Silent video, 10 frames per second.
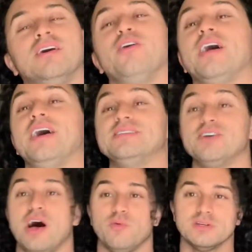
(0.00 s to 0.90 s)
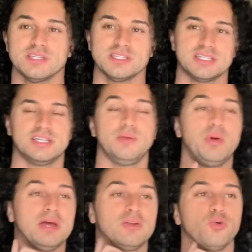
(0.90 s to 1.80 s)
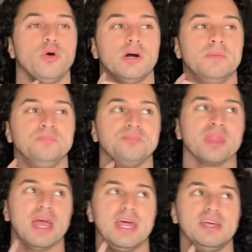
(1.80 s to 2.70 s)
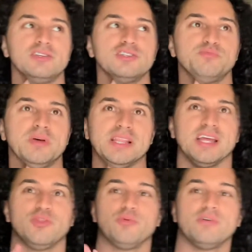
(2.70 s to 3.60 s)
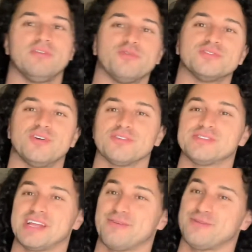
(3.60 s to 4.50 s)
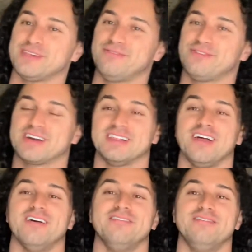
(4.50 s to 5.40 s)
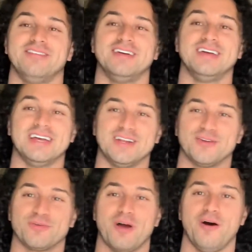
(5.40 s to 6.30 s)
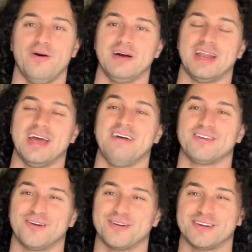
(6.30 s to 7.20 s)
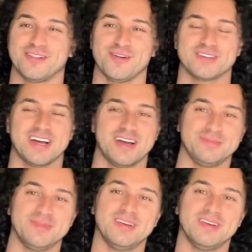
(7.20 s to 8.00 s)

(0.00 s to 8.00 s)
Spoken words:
Okay, so I was listening to Pandora, and it just played like 3 or 4 songs that I really freaking love in a row, and I haven't heard in a long time.